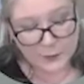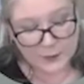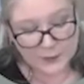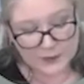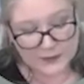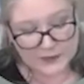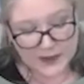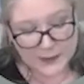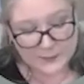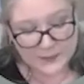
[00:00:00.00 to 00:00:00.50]

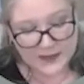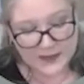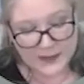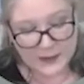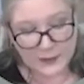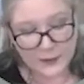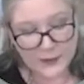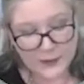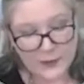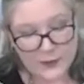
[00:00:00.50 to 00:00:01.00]
tape
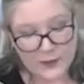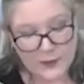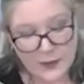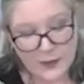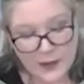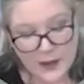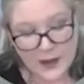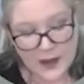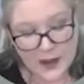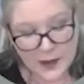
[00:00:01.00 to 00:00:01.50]
here.
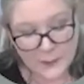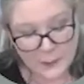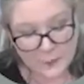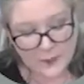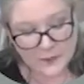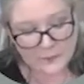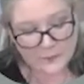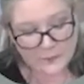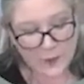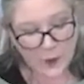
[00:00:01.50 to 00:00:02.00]
And when
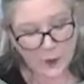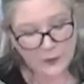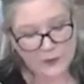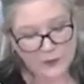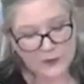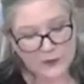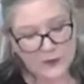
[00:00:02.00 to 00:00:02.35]
we fold it,